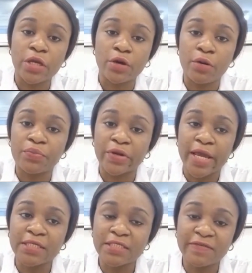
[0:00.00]
a
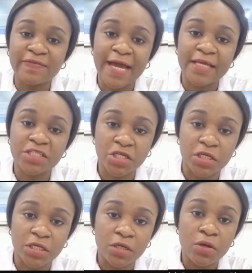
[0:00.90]
comprehensive eye check
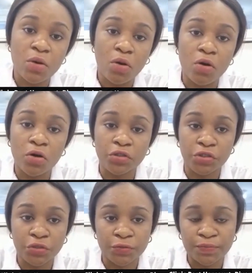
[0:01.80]
on
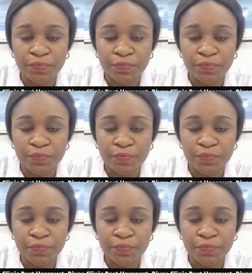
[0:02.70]
you.